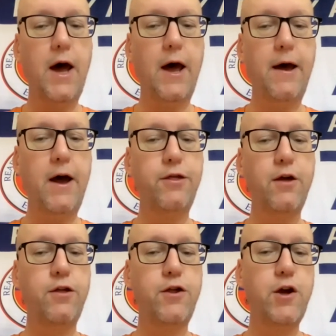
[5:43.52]

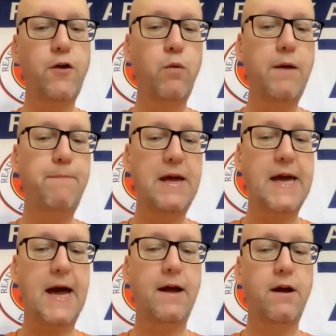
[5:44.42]
And should we be
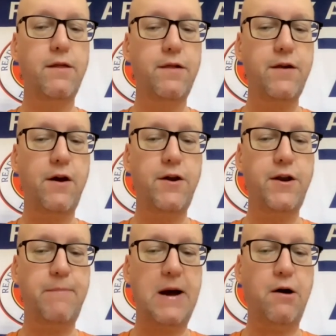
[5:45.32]
getting
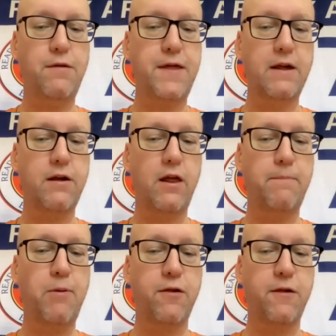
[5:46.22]
concerned about things like
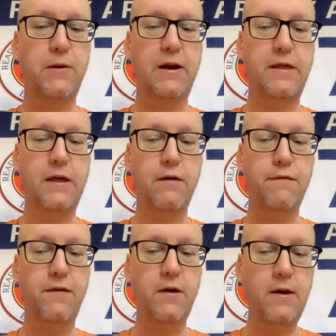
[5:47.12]
the possibility
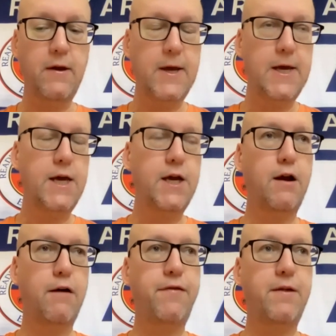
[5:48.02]
of,
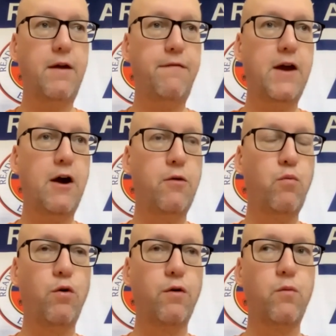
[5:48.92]
if the owner
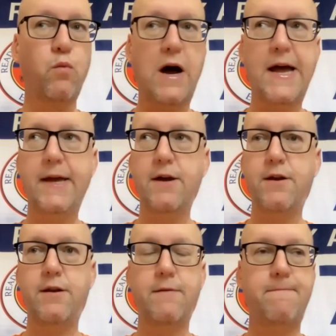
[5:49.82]
walks away
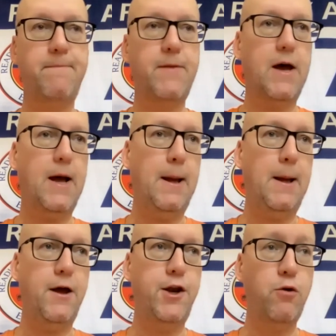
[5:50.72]
and
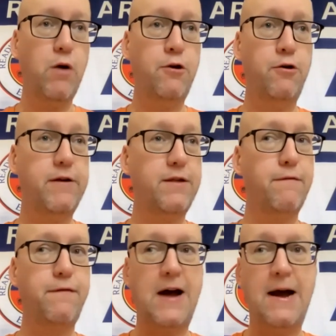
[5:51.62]
a new owner
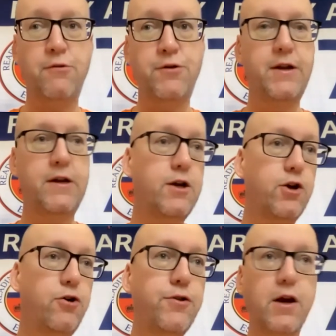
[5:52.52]
isn't found,
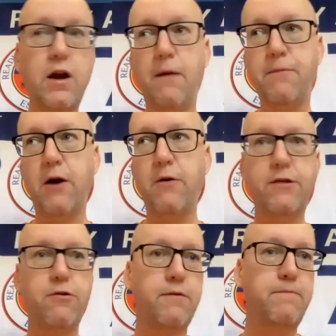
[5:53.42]
could the club go
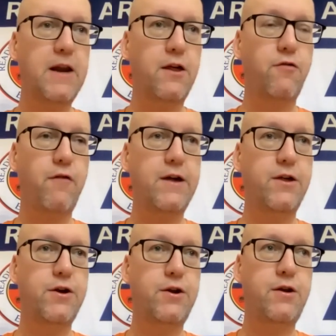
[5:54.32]
into
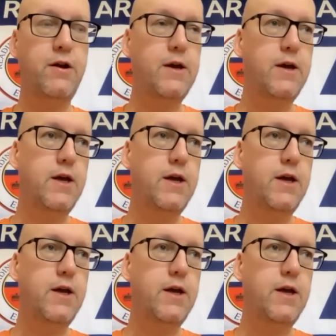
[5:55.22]
administration?